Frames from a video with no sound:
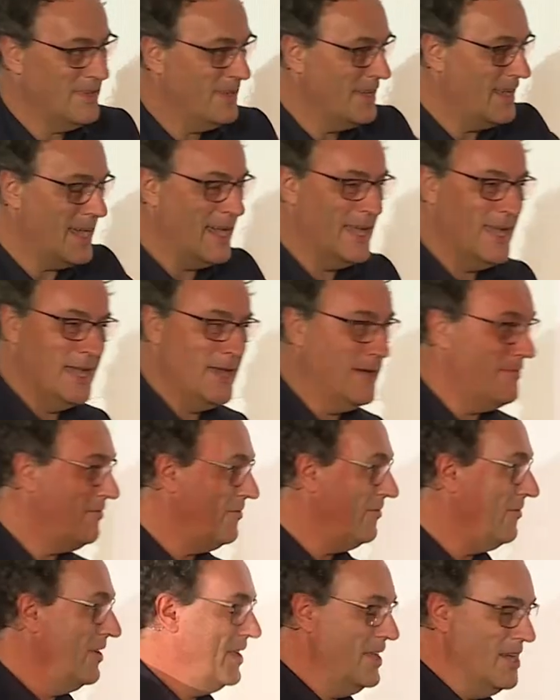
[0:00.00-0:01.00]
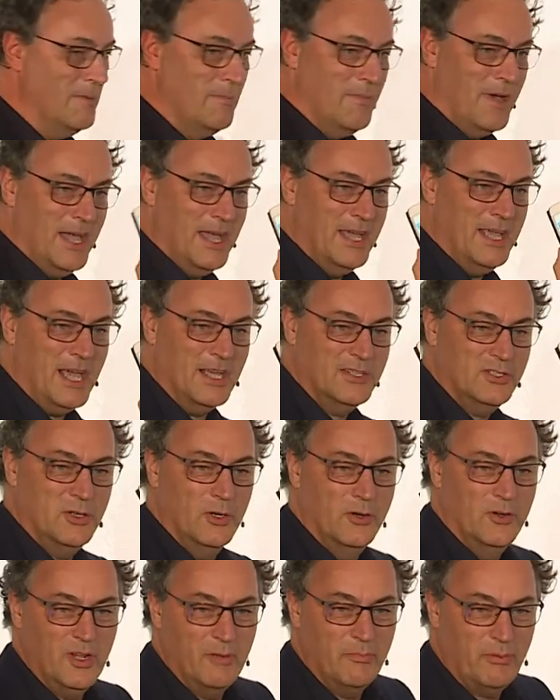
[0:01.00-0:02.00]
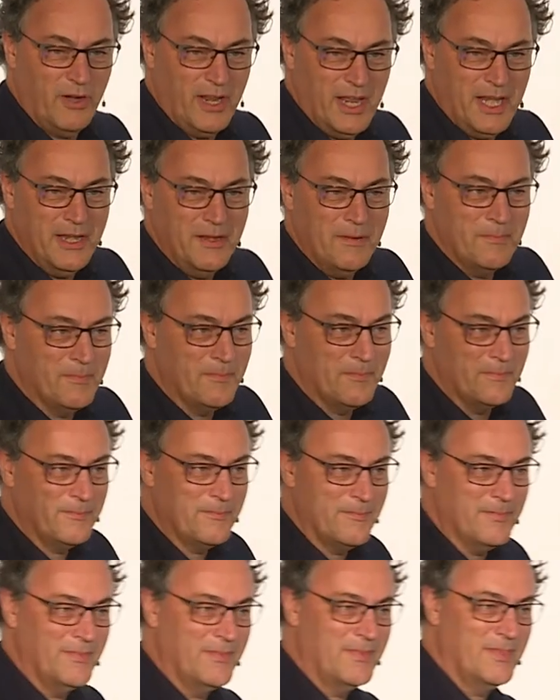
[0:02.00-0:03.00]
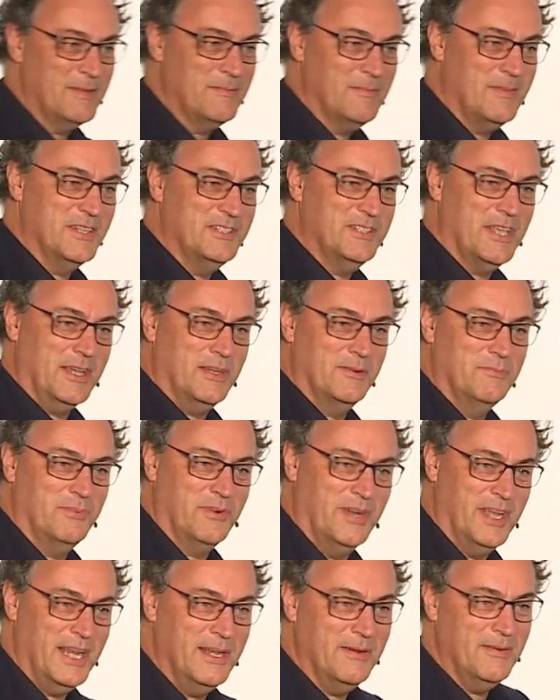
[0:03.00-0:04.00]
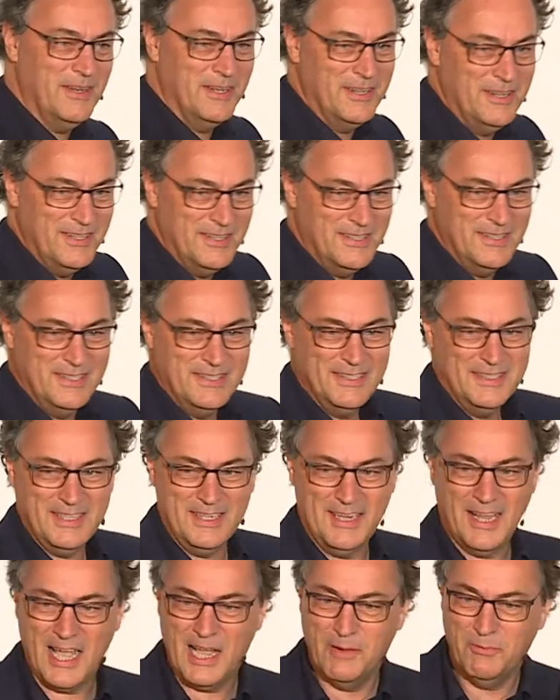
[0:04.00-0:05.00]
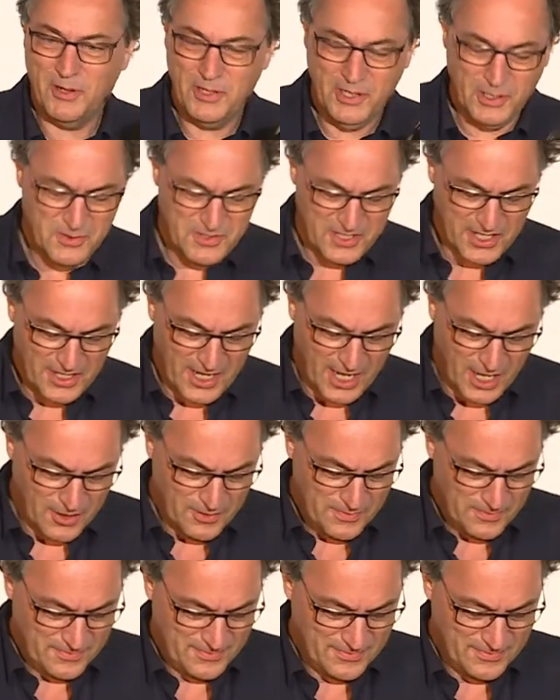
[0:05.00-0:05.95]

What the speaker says: I have here my external brain, my second brain, and I will use it now.